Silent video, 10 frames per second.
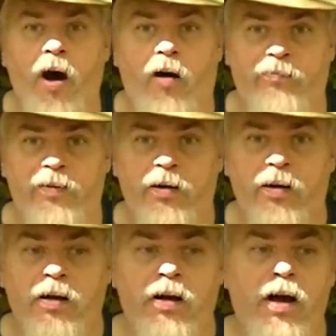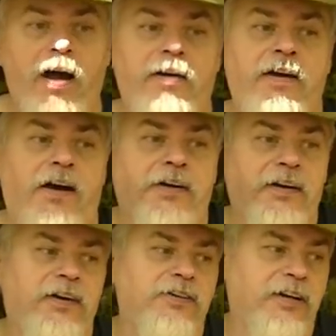off. And yeah, I
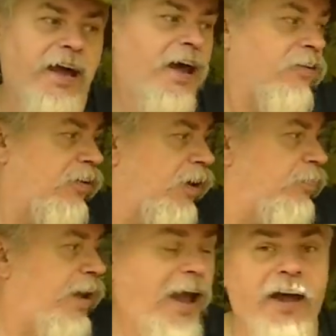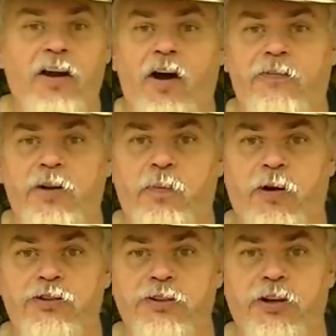could easily gather it up to hand off to the
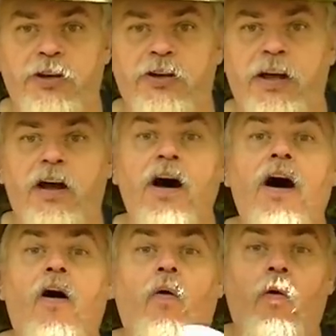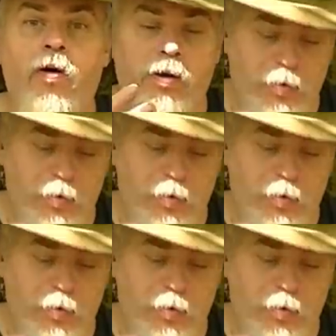person cooking or